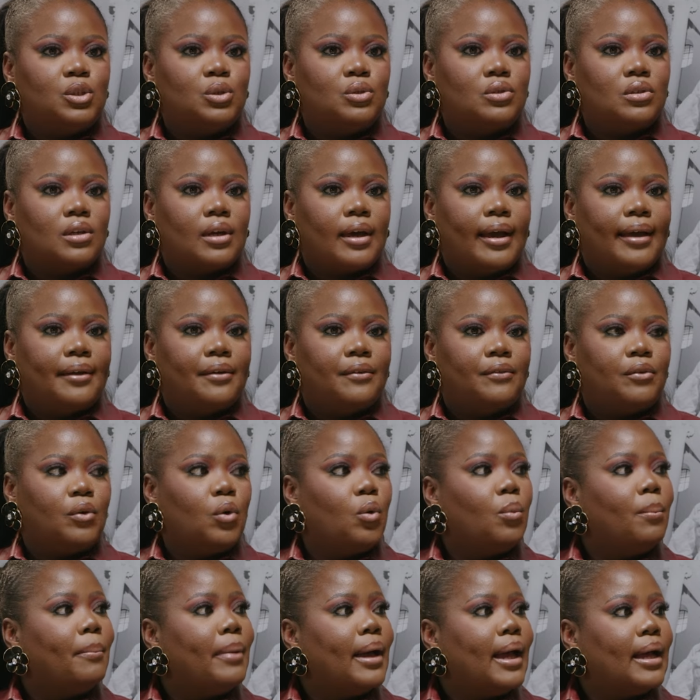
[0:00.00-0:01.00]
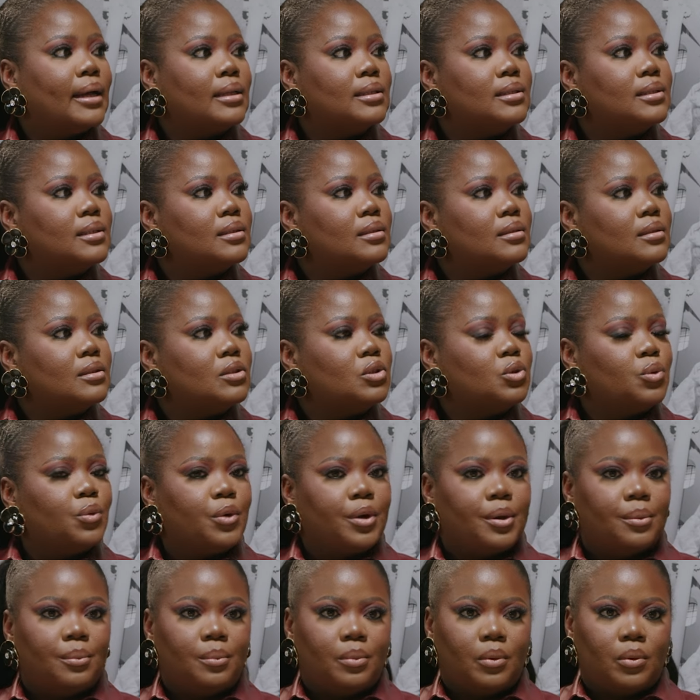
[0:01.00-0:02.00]
you to kind of go back to your
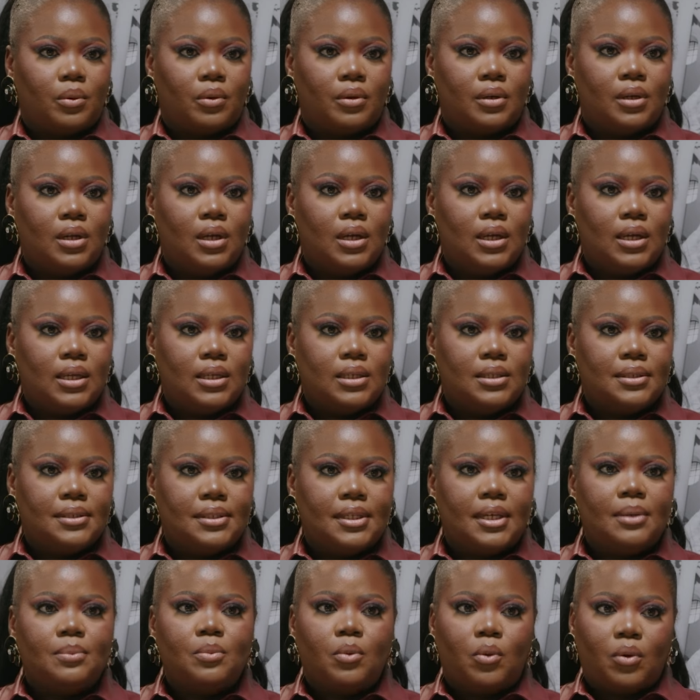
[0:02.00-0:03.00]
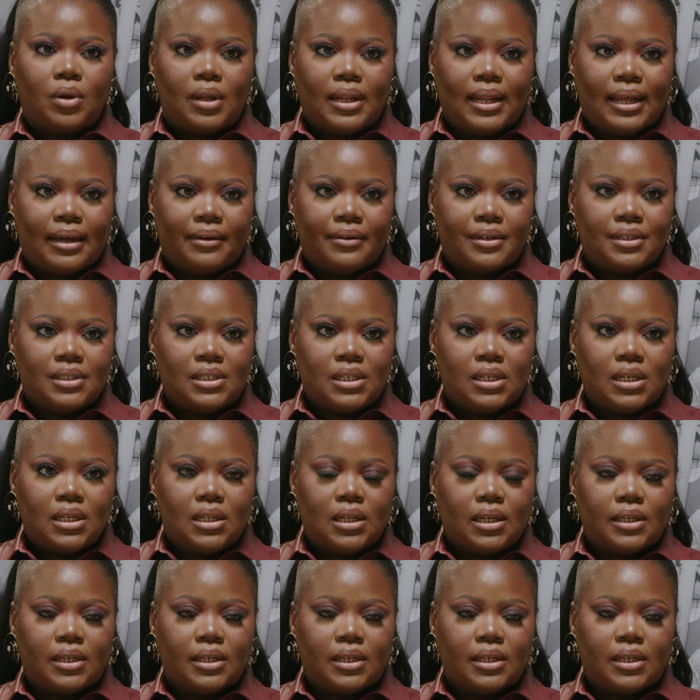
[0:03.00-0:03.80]
drawing board, seek more clarity.